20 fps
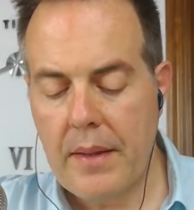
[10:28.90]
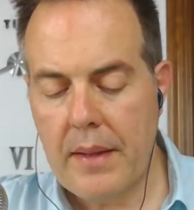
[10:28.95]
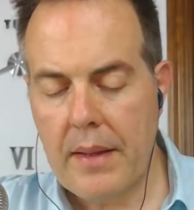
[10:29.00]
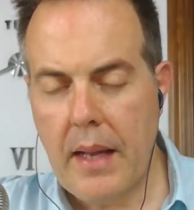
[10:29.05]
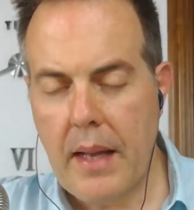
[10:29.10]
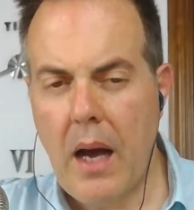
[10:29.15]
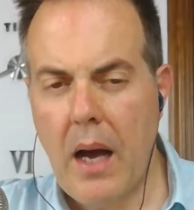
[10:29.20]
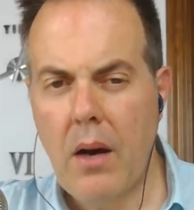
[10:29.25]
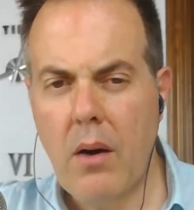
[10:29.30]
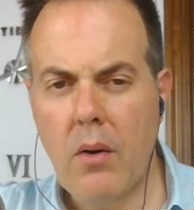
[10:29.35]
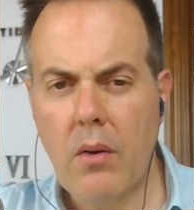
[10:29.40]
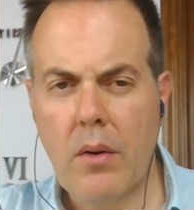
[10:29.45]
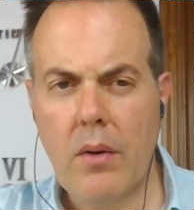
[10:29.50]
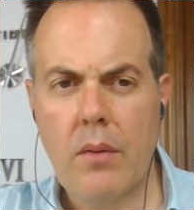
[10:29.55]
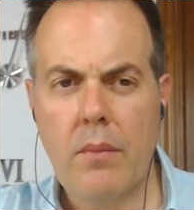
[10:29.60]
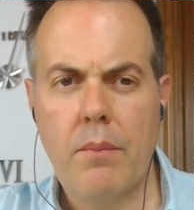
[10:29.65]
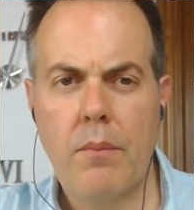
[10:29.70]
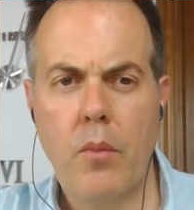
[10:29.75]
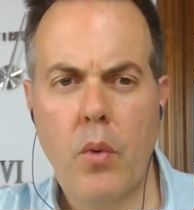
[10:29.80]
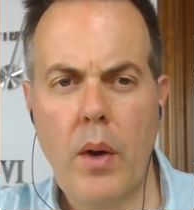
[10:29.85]
Now
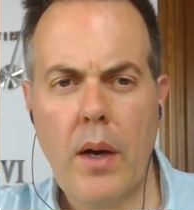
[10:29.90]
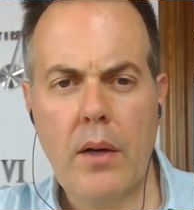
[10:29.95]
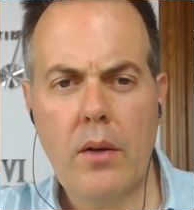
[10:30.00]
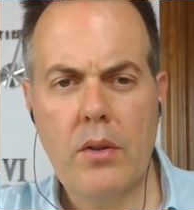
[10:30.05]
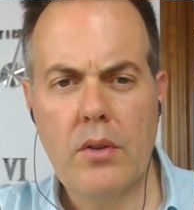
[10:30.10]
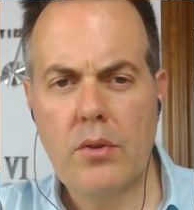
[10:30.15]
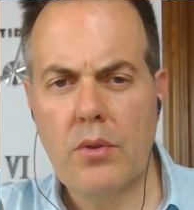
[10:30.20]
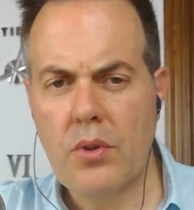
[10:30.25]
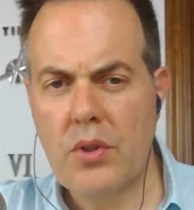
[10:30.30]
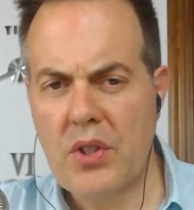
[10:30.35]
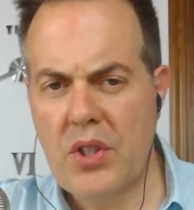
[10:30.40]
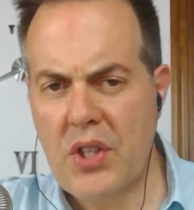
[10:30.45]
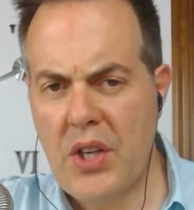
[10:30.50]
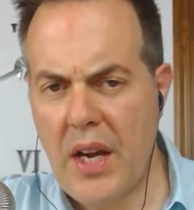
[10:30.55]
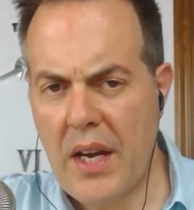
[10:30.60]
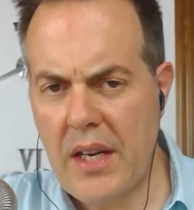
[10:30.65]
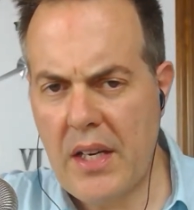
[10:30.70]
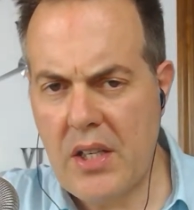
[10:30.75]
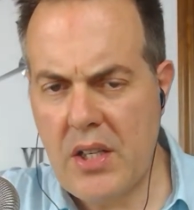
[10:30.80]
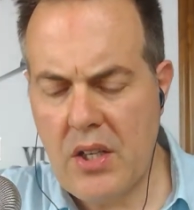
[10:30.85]
we're going to
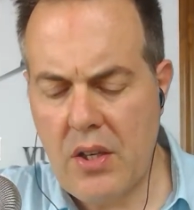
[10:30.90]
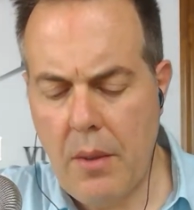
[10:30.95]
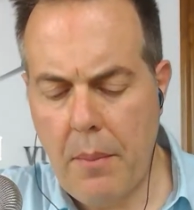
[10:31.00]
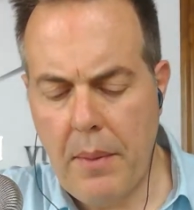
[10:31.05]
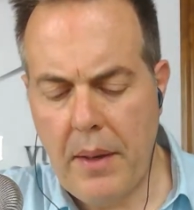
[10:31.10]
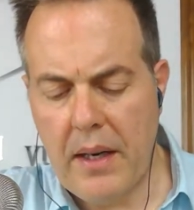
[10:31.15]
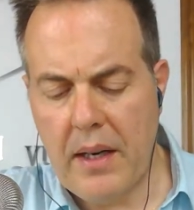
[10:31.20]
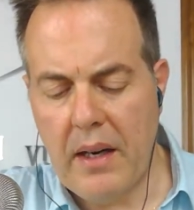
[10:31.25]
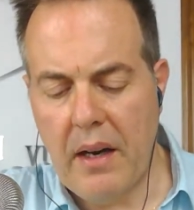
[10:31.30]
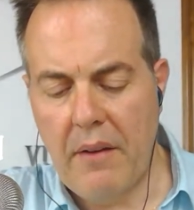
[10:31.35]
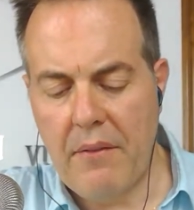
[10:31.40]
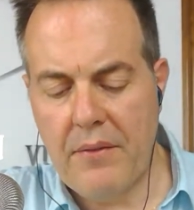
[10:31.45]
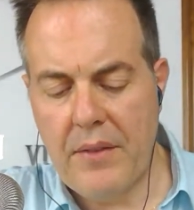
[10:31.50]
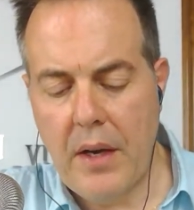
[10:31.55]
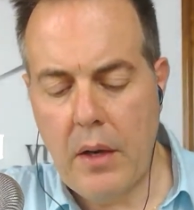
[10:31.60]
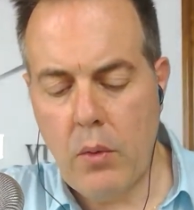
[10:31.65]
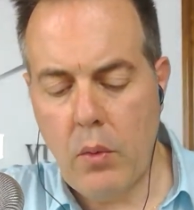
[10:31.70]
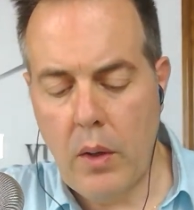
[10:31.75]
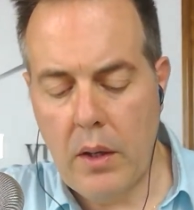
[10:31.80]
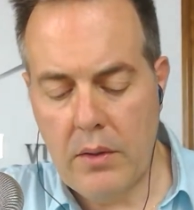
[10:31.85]
change the paragraph.
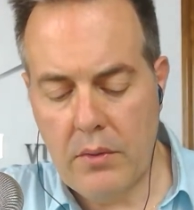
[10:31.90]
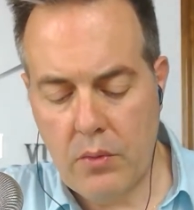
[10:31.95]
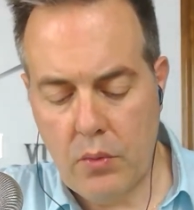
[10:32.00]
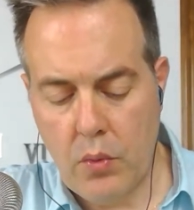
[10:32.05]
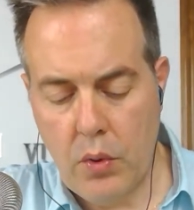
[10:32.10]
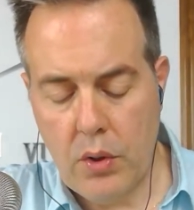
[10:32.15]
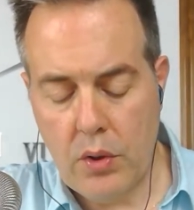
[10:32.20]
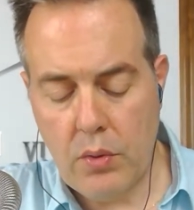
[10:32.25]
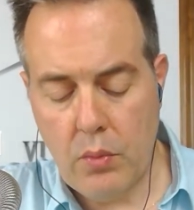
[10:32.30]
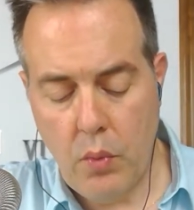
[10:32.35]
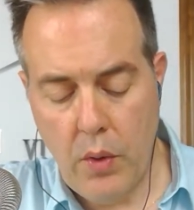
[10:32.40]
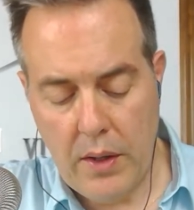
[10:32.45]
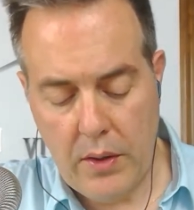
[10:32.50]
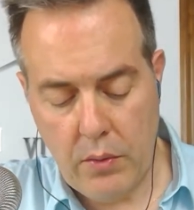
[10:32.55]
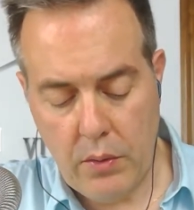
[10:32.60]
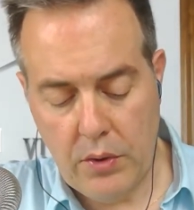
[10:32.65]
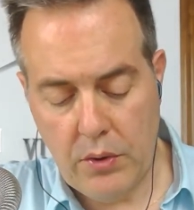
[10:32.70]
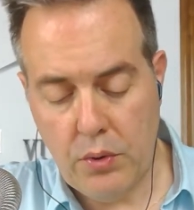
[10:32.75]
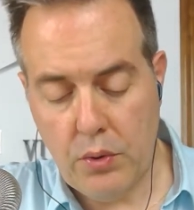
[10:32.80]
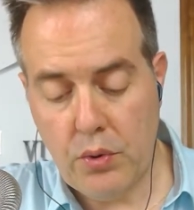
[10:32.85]
Now we're
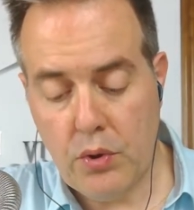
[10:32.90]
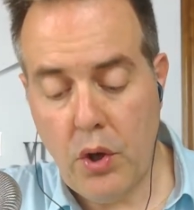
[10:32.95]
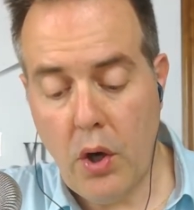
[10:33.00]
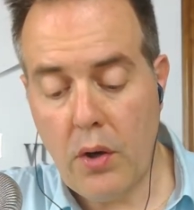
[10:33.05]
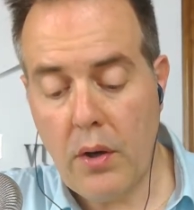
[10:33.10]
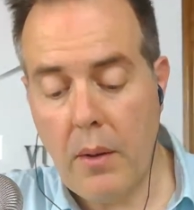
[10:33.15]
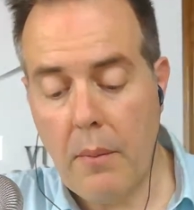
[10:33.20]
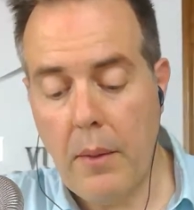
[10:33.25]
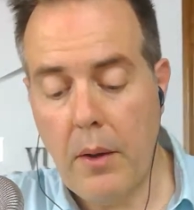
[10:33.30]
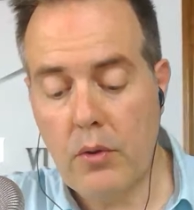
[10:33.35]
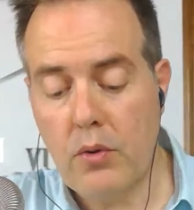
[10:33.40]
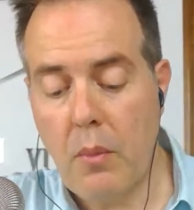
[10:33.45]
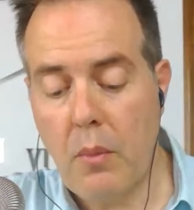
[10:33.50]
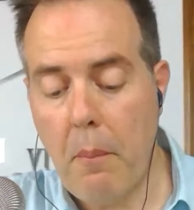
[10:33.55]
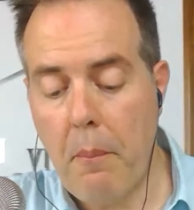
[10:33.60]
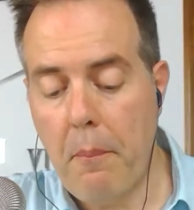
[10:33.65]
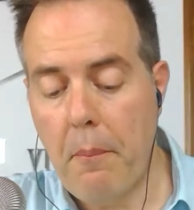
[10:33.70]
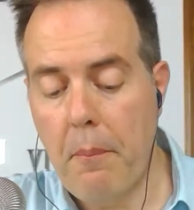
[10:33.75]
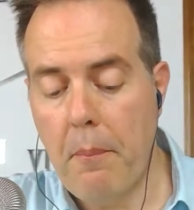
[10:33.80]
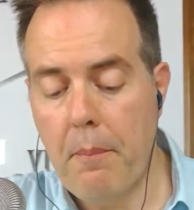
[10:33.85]
going to talk about
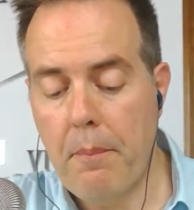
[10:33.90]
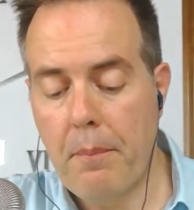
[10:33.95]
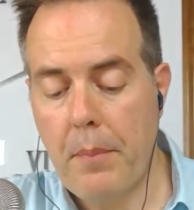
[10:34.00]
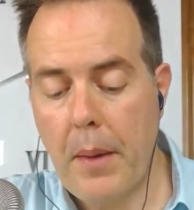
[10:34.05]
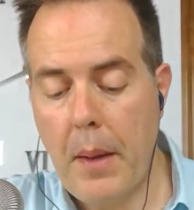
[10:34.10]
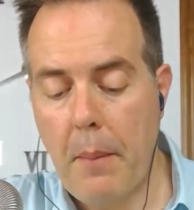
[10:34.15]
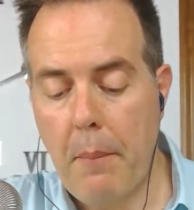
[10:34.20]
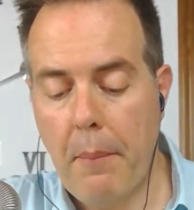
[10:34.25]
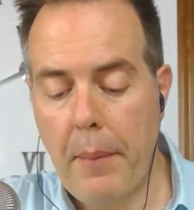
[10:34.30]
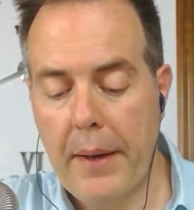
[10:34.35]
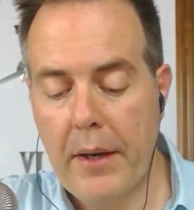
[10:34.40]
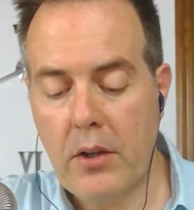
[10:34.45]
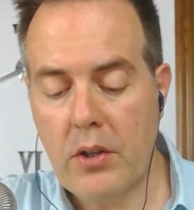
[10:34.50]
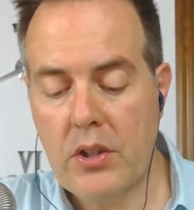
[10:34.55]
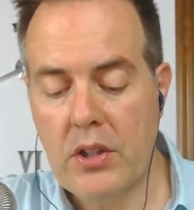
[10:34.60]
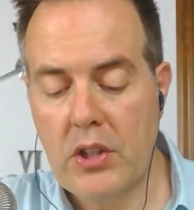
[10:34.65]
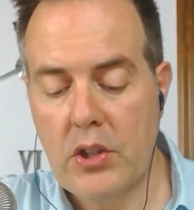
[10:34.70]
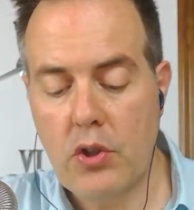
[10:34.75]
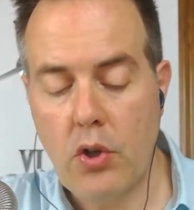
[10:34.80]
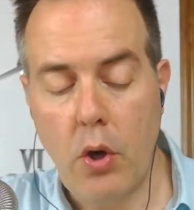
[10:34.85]

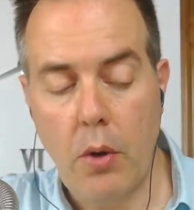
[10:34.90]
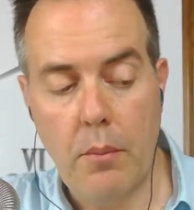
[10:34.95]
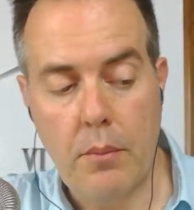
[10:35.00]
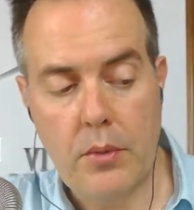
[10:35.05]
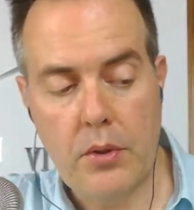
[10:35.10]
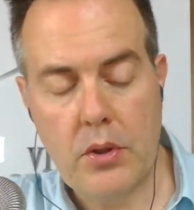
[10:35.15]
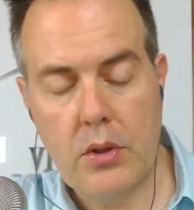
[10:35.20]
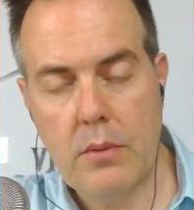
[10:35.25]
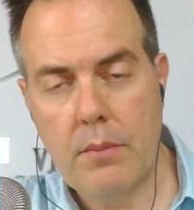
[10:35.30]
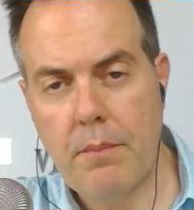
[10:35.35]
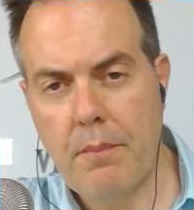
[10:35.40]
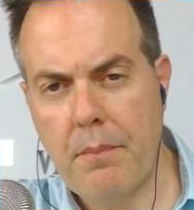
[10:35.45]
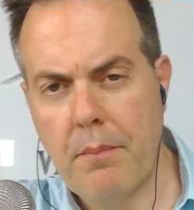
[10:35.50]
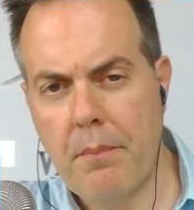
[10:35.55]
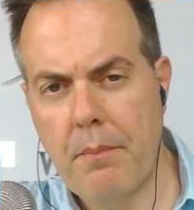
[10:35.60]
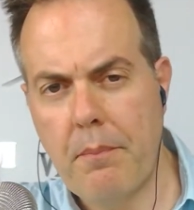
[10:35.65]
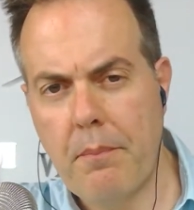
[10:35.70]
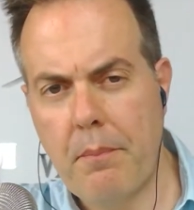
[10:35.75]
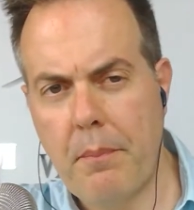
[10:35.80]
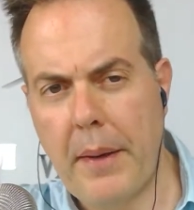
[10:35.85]
peroxisomes.
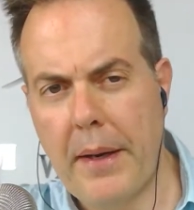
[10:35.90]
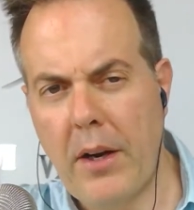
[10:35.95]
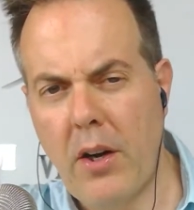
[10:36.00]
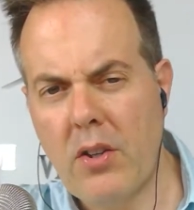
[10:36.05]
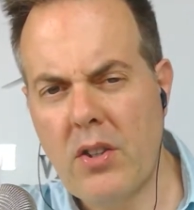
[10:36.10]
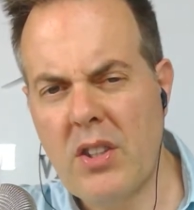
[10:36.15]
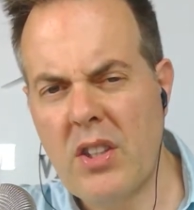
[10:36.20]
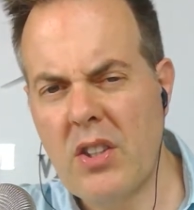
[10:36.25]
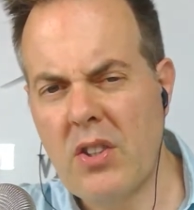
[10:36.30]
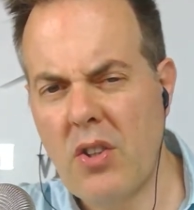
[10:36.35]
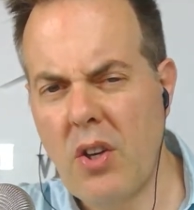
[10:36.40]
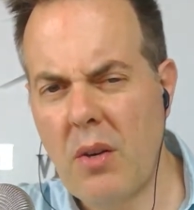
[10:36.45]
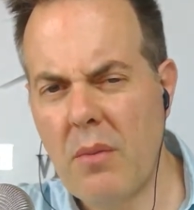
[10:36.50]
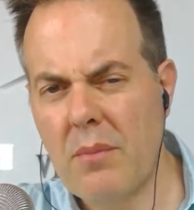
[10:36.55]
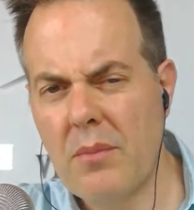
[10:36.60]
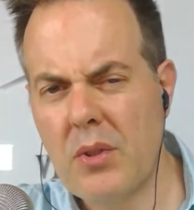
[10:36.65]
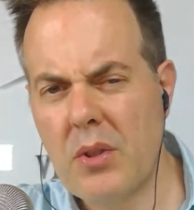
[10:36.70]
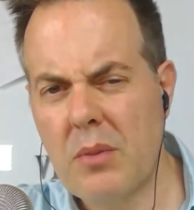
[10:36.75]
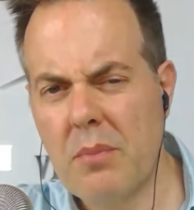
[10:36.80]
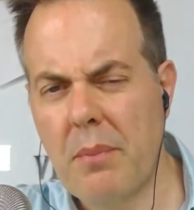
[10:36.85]

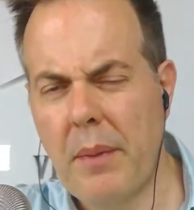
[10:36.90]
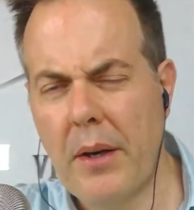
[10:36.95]
Peroxisomas.